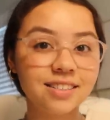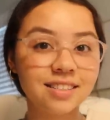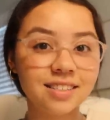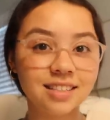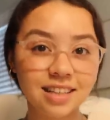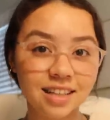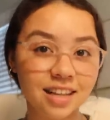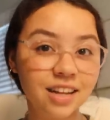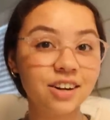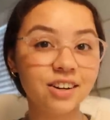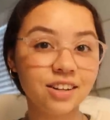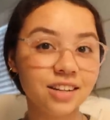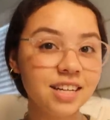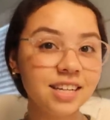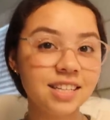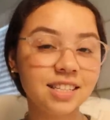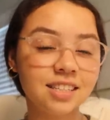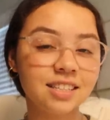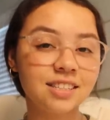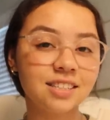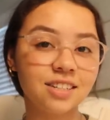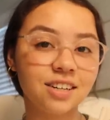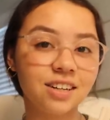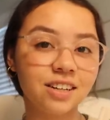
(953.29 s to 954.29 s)
literally
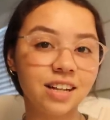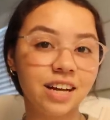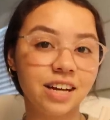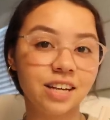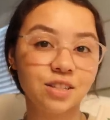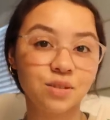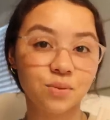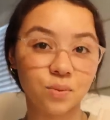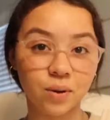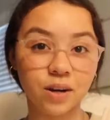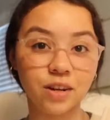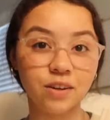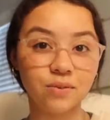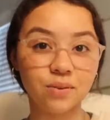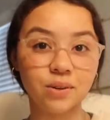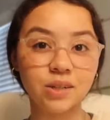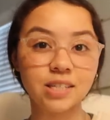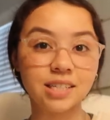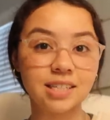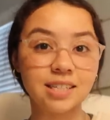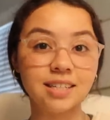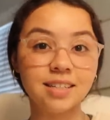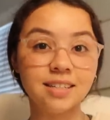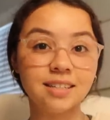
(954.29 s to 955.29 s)
since her like
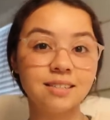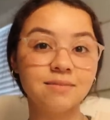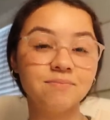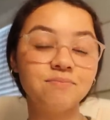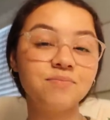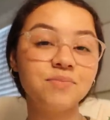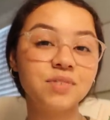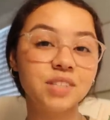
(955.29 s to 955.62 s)
2014